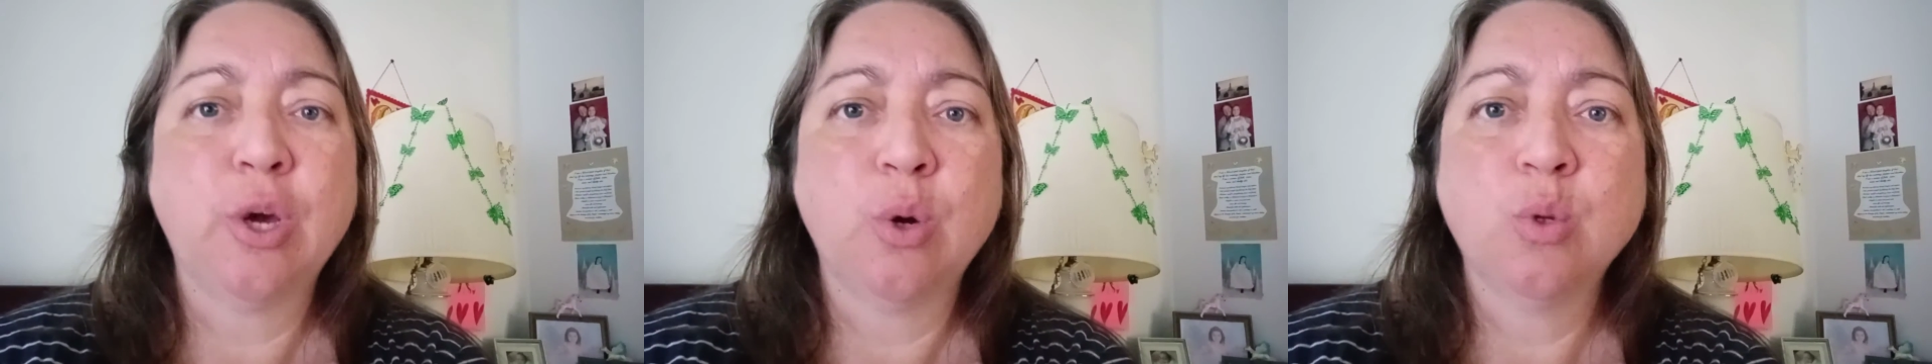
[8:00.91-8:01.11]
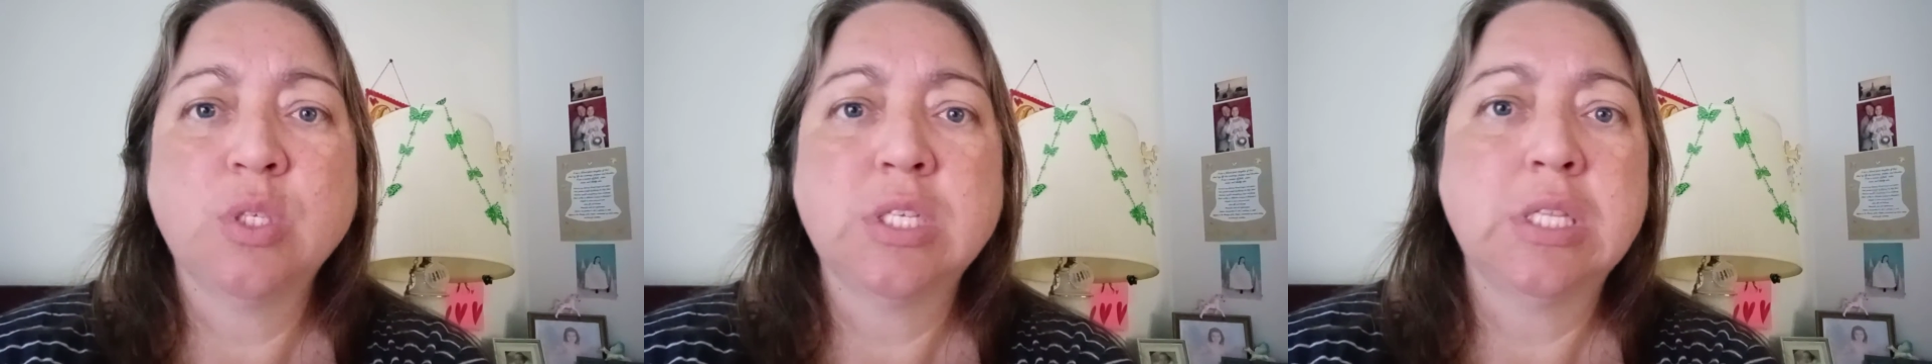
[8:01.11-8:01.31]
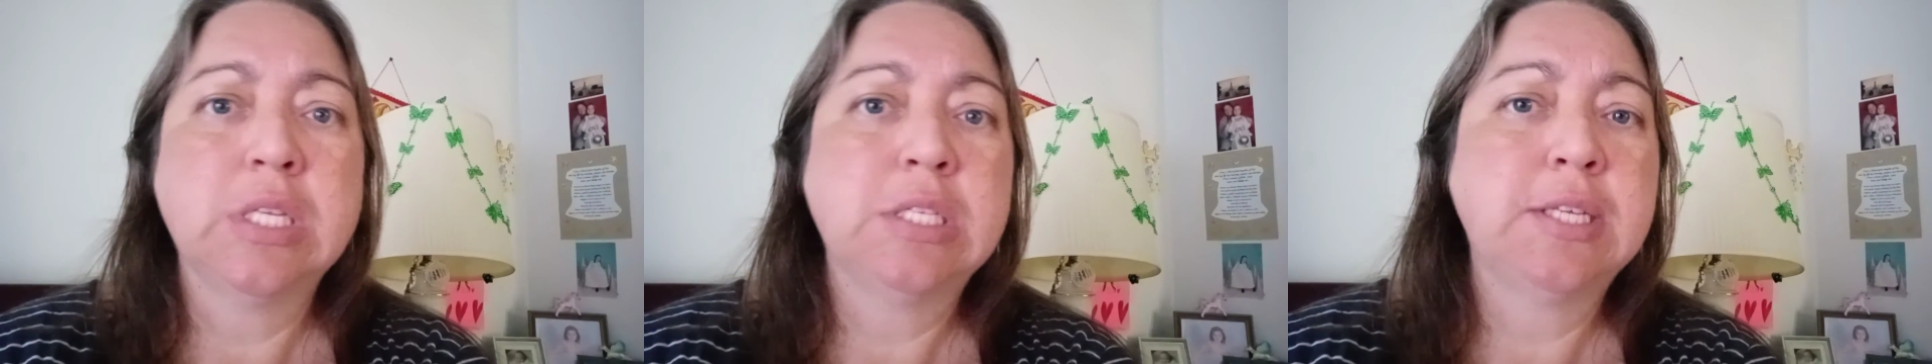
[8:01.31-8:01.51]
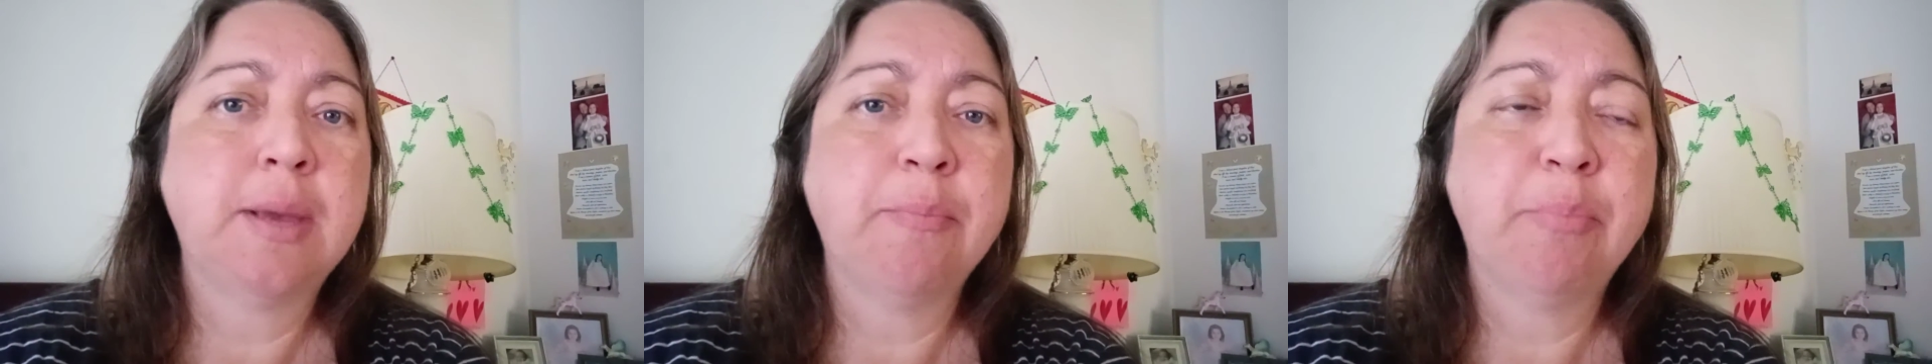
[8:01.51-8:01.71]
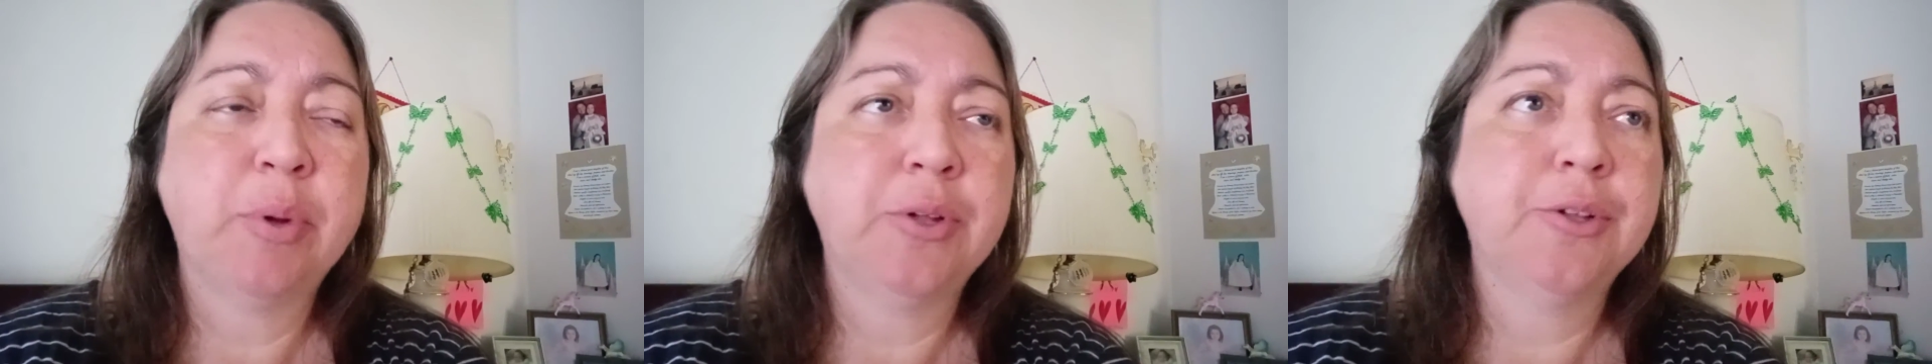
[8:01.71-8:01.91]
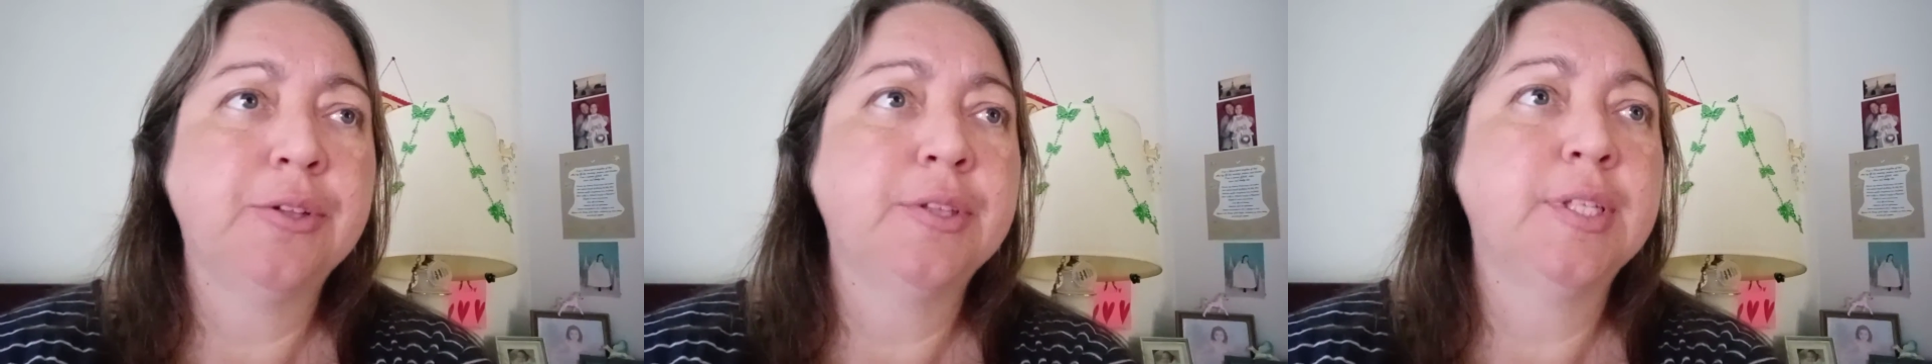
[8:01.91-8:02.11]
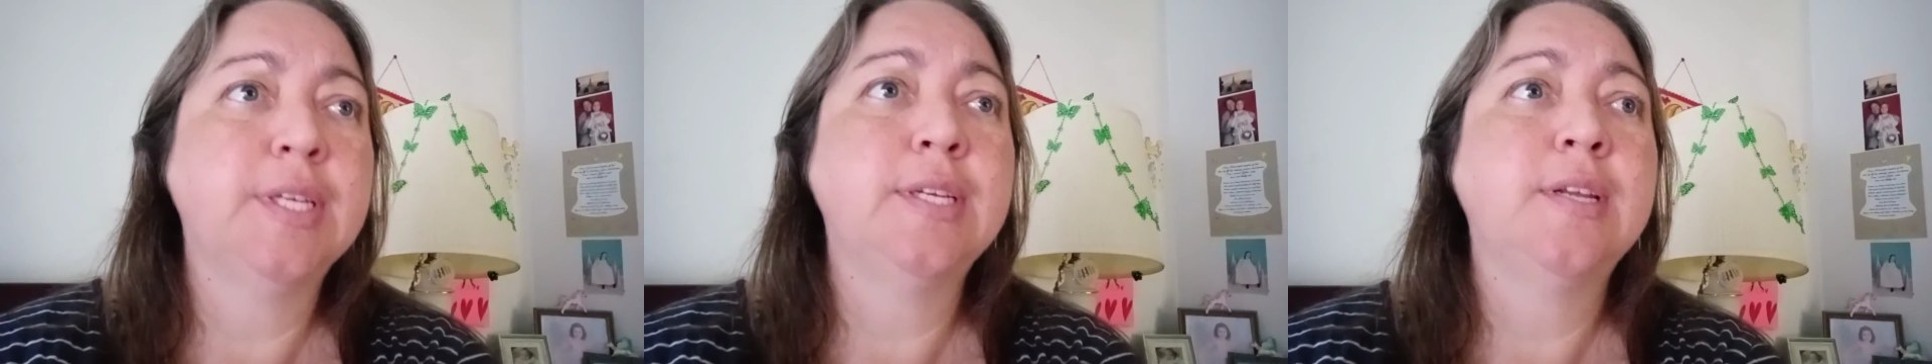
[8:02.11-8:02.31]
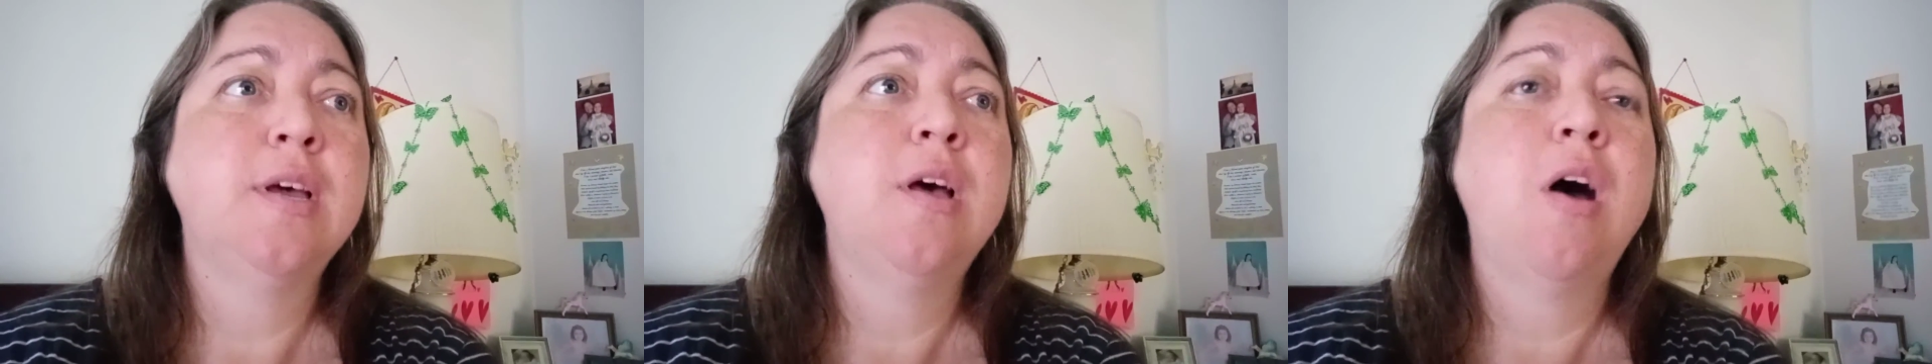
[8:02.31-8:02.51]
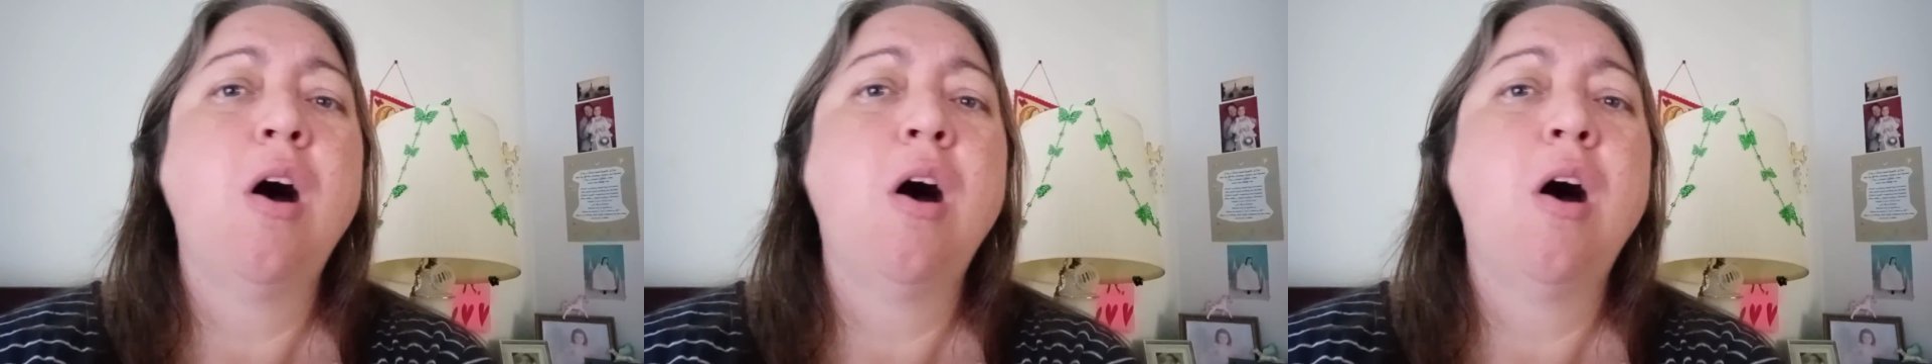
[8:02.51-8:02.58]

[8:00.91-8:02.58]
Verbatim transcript: goats in the temple and